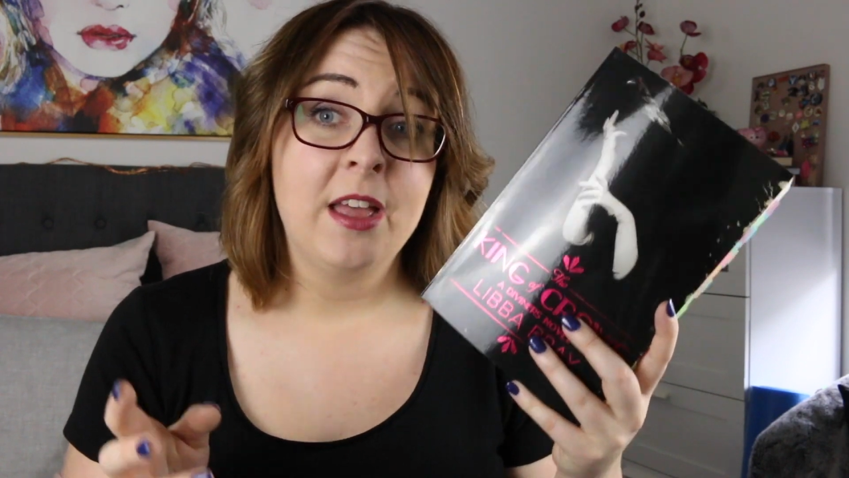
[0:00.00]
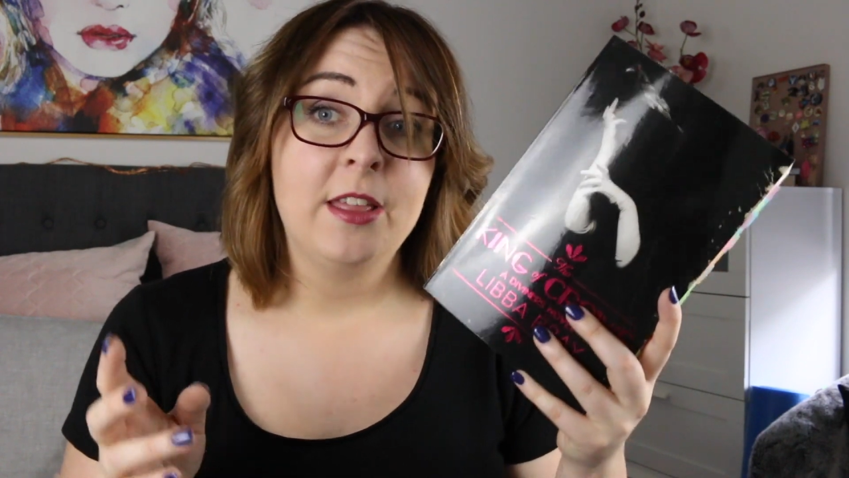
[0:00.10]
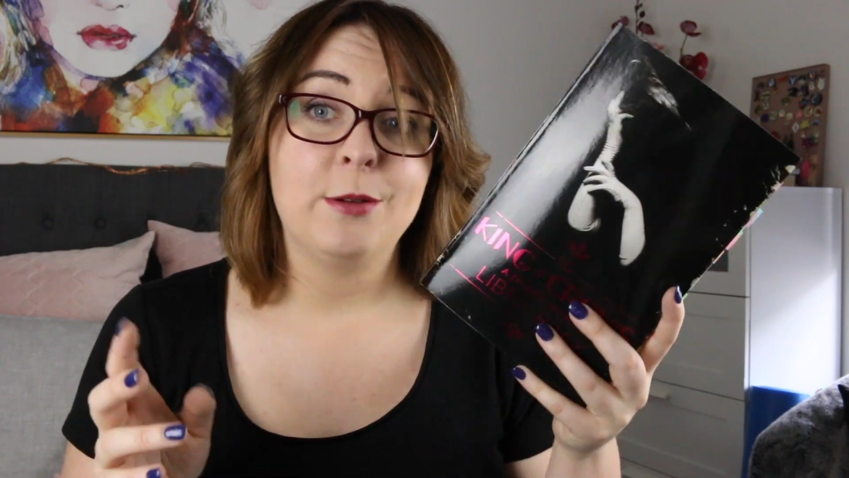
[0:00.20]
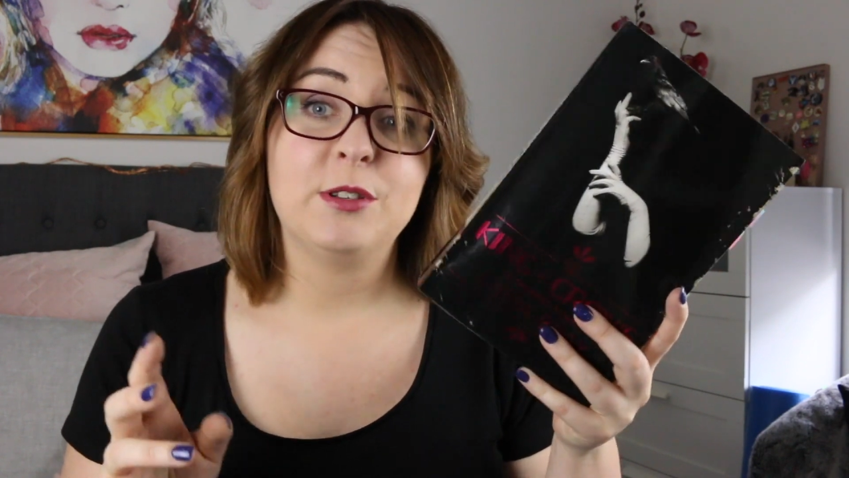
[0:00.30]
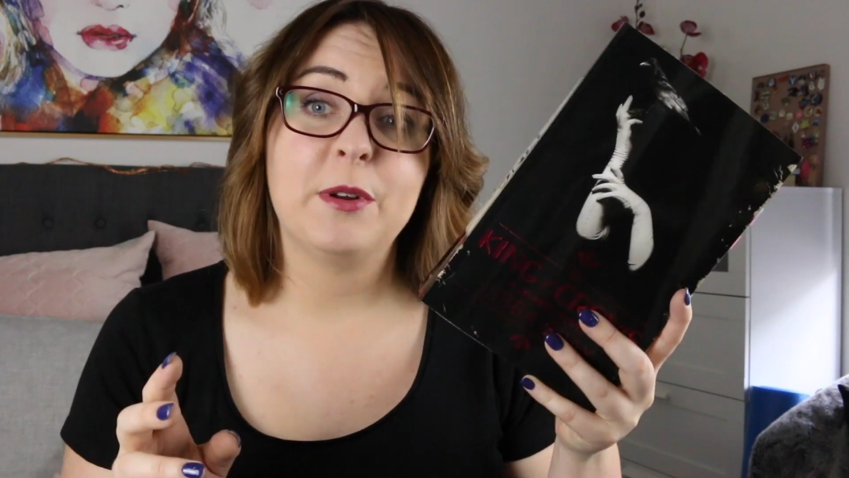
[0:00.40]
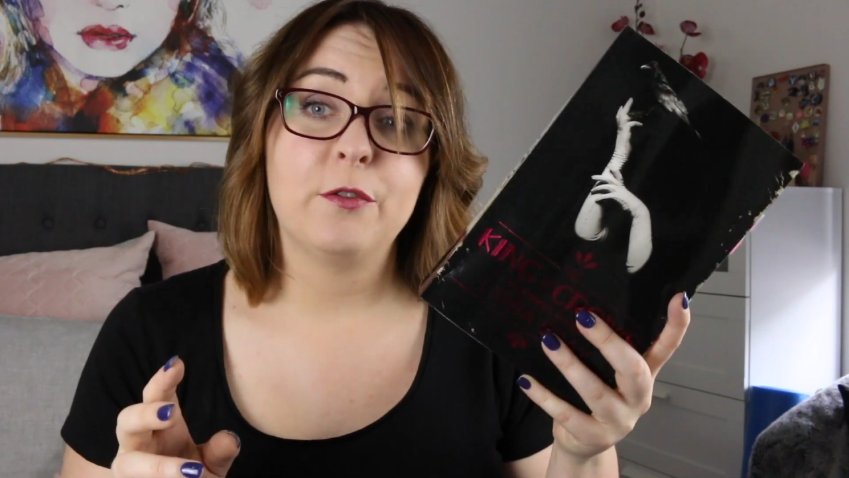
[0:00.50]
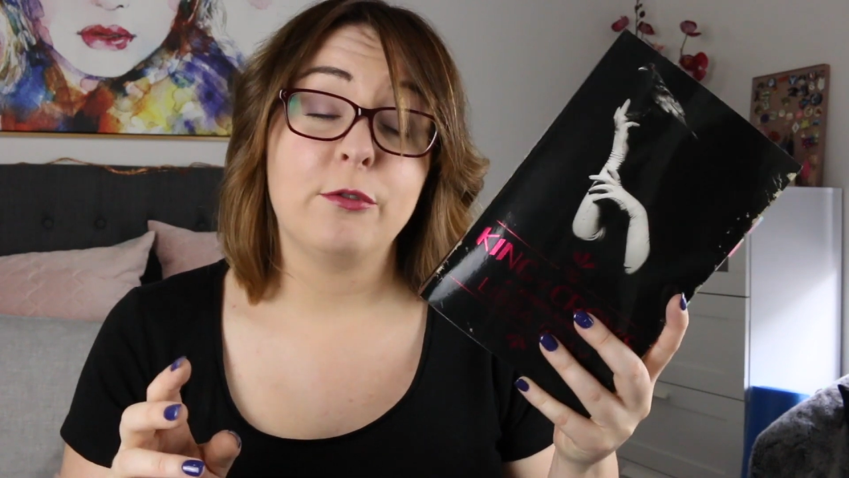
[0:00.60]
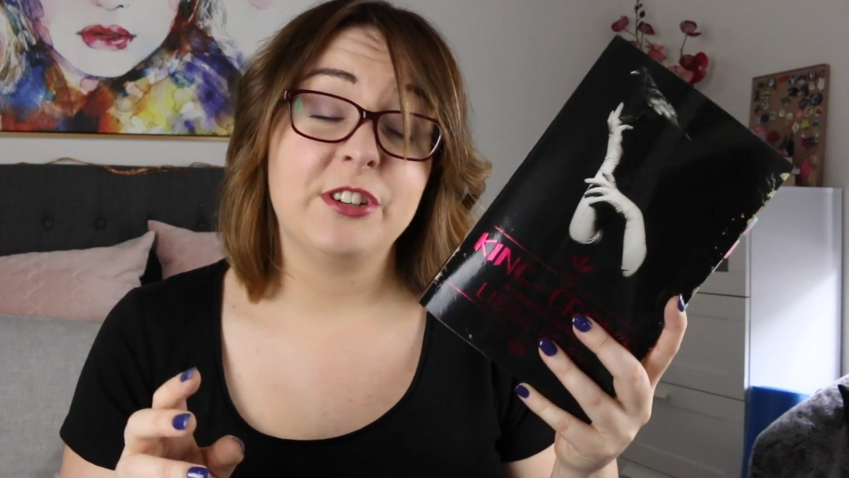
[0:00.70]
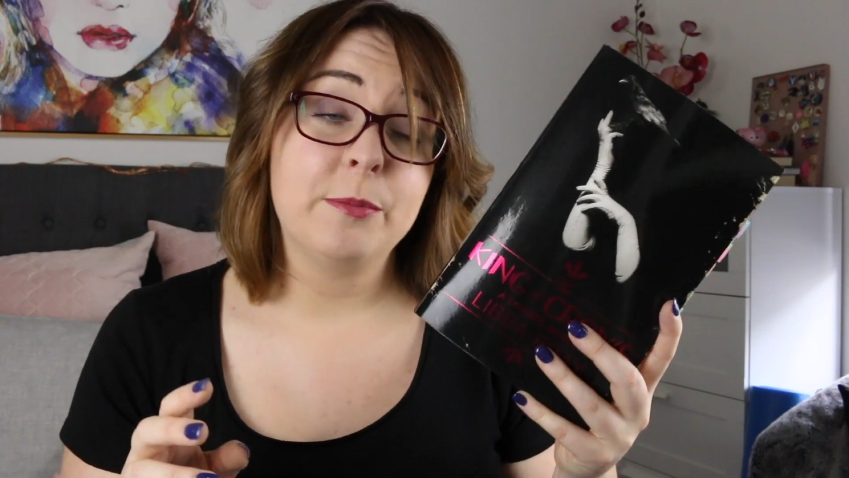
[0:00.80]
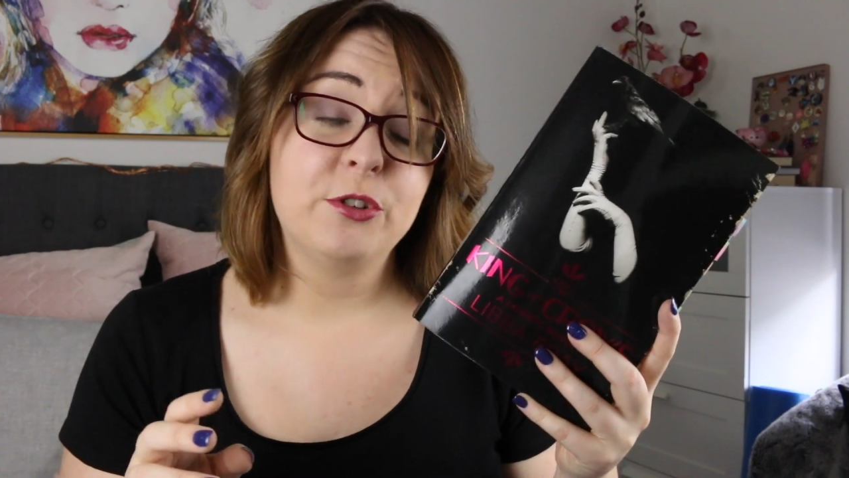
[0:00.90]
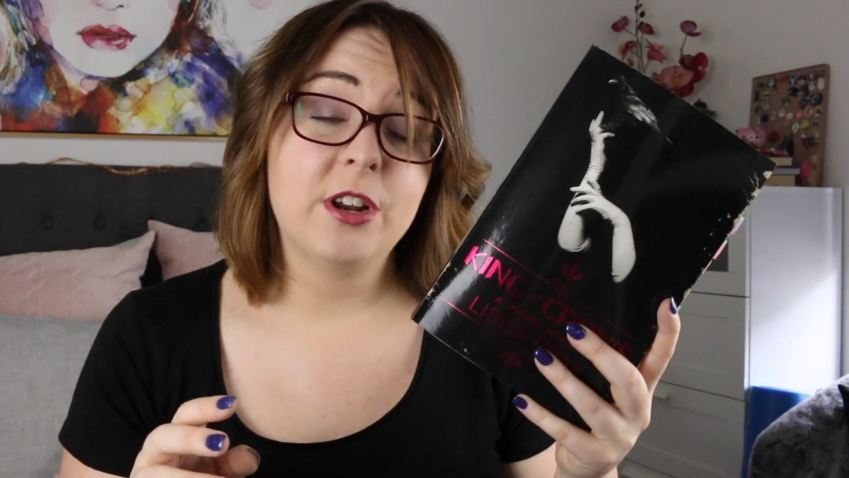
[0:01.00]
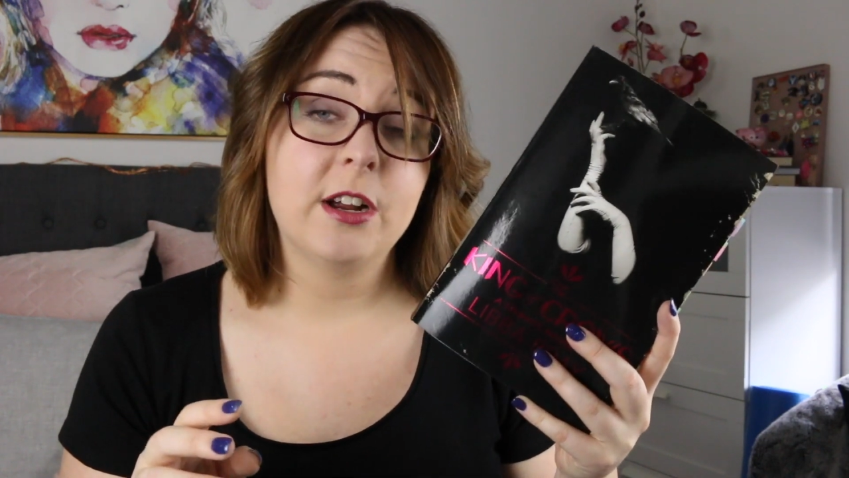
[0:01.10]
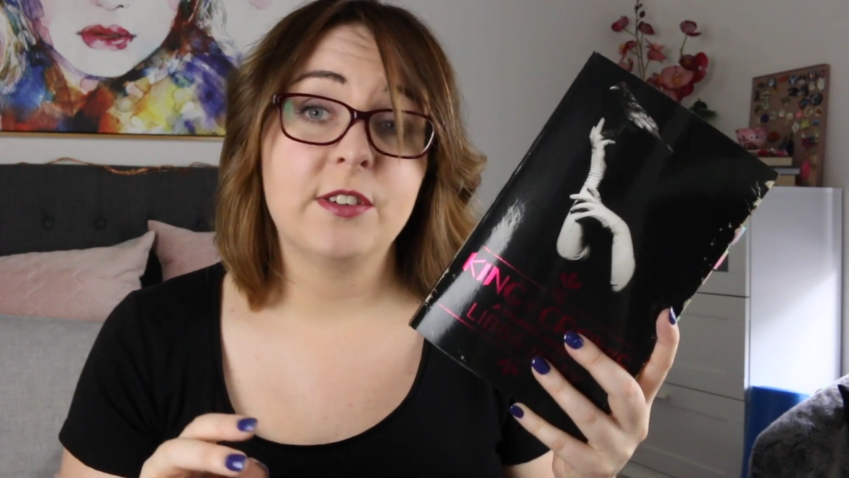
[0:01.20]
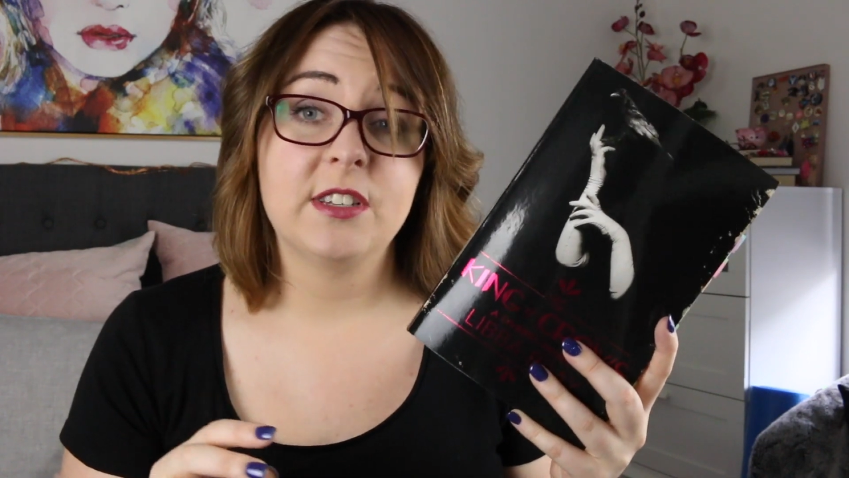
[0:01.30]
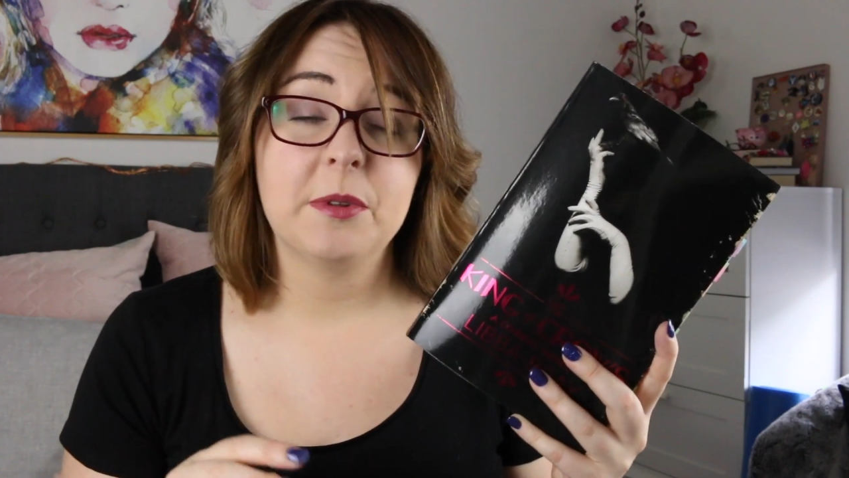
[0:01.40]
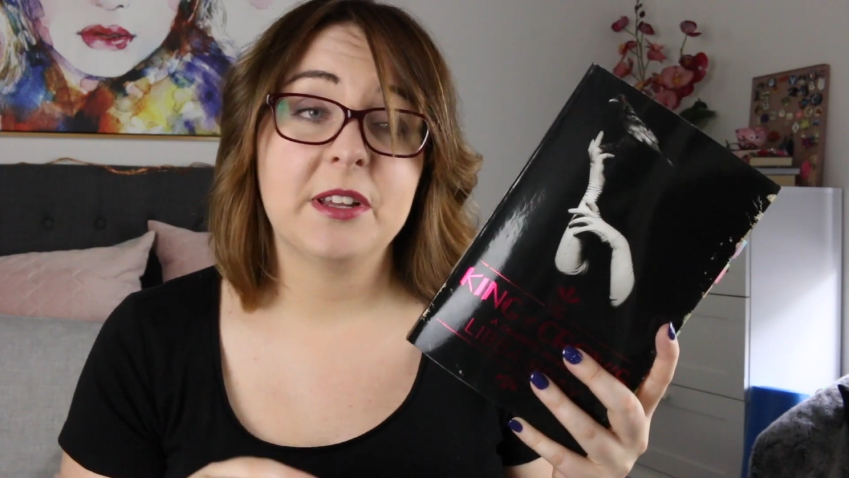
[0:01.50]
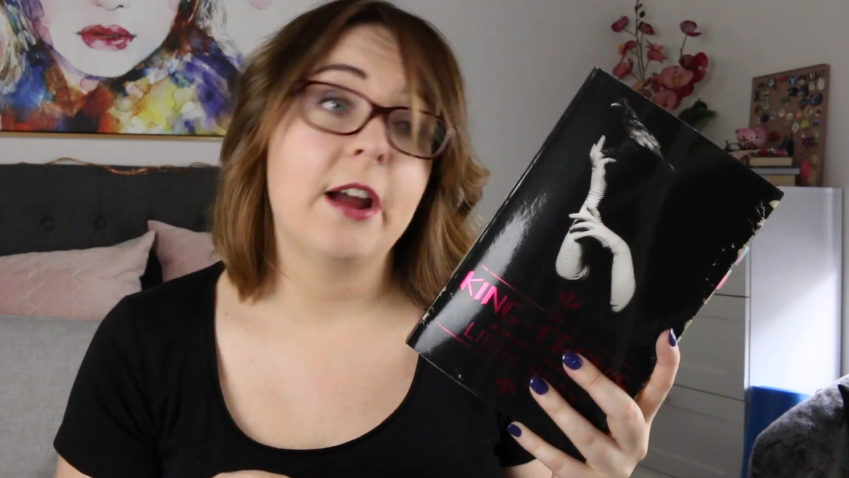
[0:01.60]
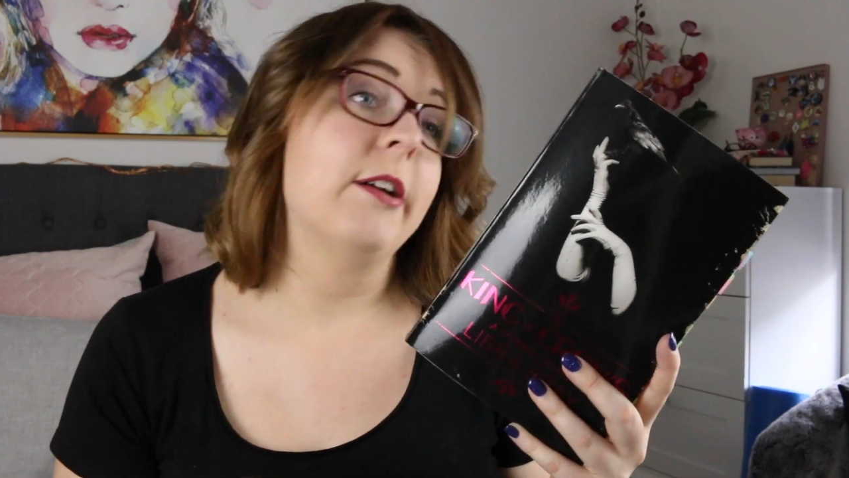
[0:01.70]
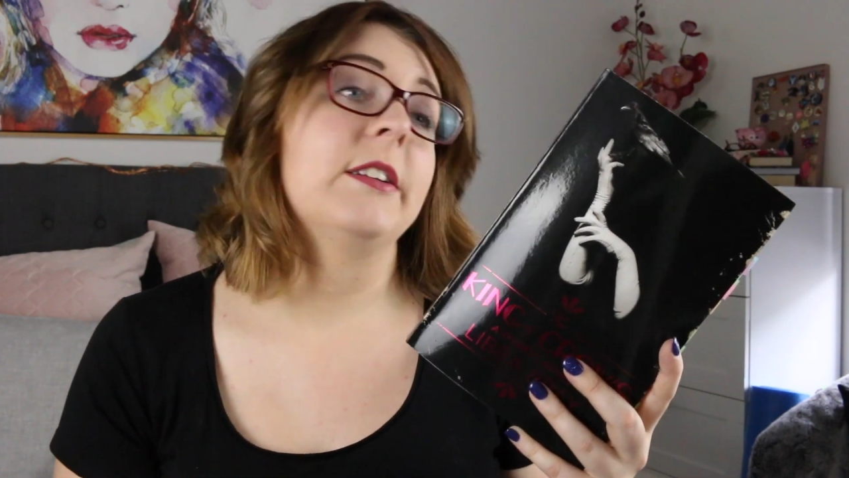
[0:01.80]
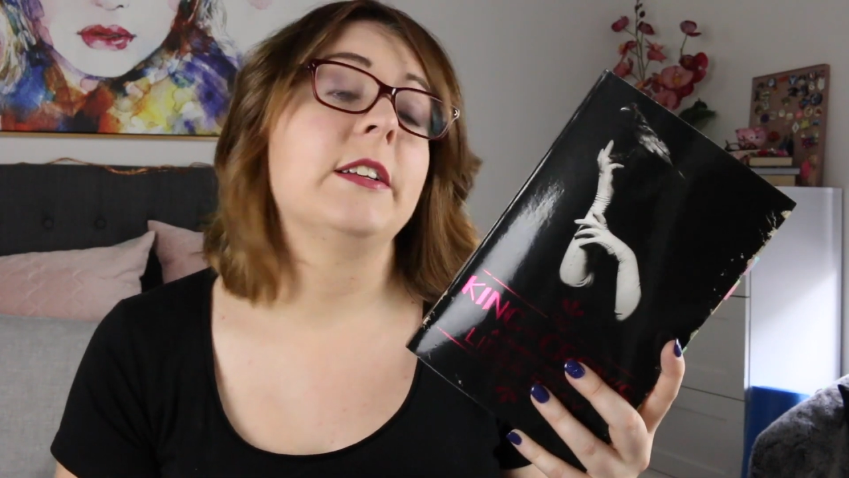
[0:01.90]
There was a bit of a redemption arc for some of the
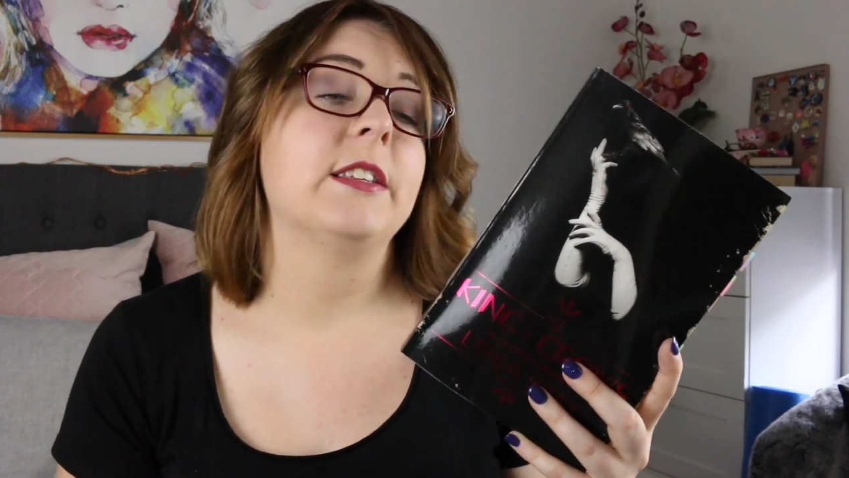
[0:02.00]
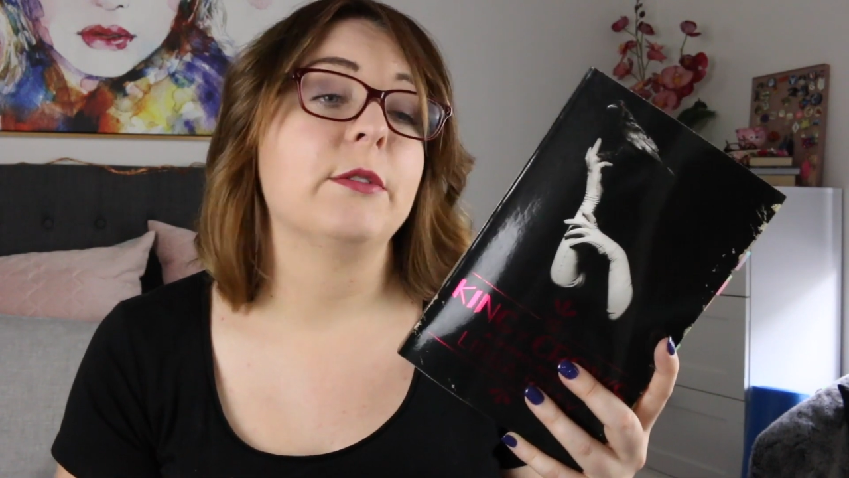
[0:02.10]
characters,